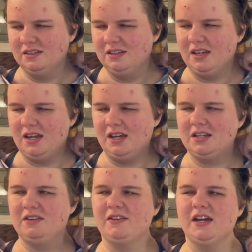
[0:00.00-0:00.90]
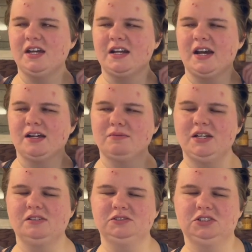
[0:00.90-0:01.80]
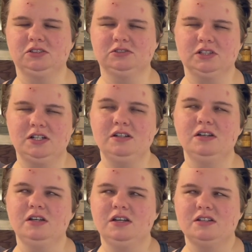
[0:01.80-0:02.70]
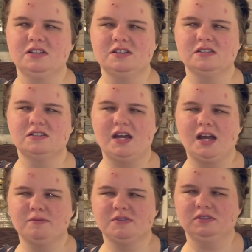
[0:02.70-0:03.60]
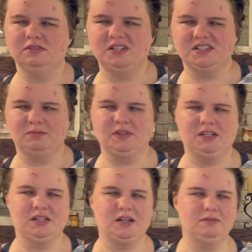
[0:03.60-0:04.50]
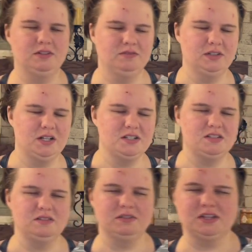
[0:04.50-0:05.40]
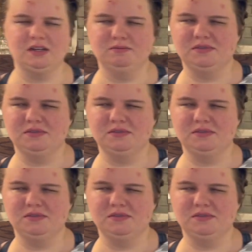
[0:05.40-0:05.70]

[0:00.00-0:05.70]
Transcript: And if I had had my own children, this is absolutely something that I would have wanted to do with them.